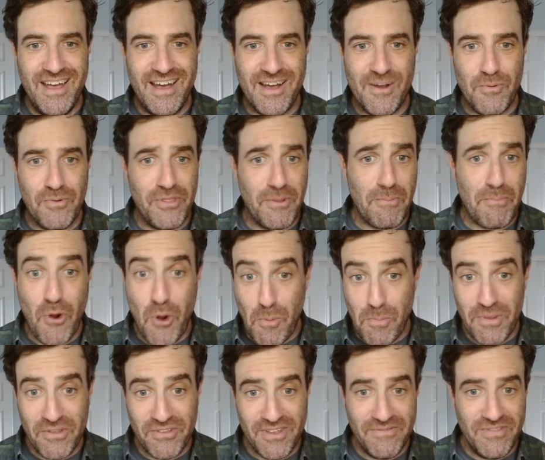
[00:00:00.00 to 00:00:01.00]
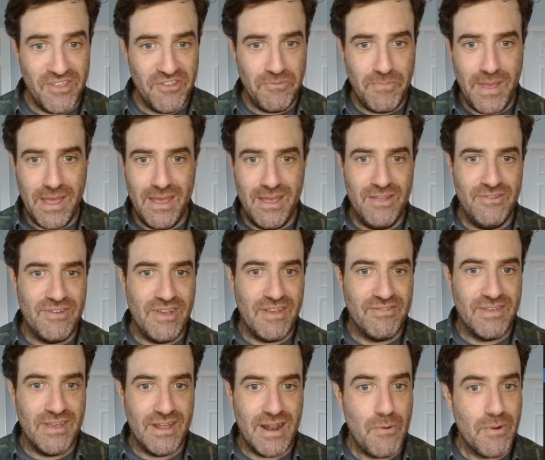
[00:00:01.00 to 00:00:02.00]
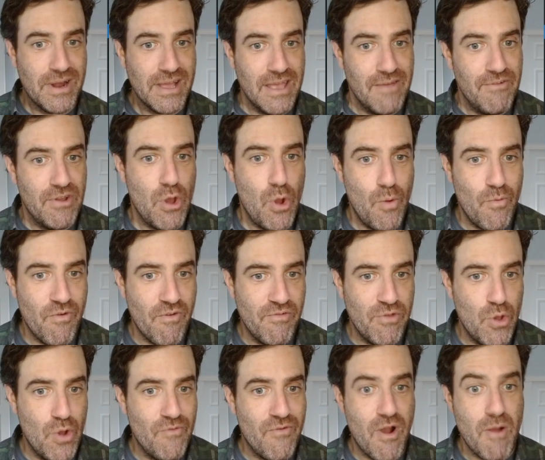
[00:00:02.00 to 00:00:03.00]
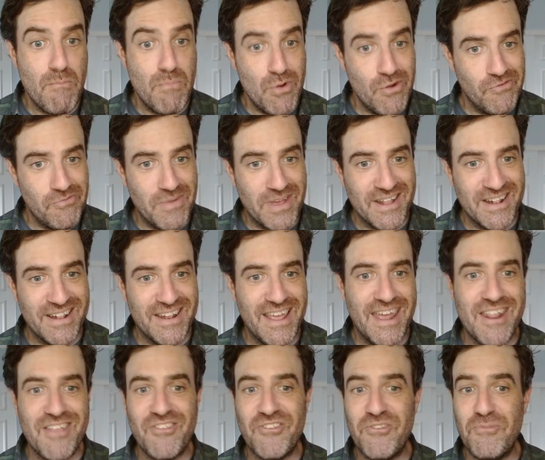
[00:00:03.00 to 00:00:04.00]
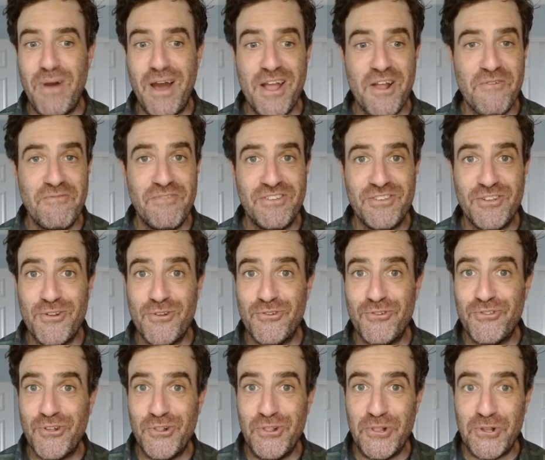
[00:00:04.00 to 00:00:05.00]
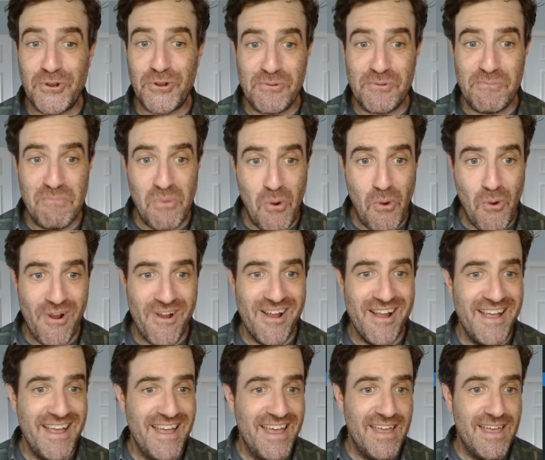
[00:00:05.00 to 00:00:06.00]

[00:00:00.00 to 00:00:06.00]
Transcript: The purpose of this page, I said, I want to give an overview of our movement and inspire visitors to learn more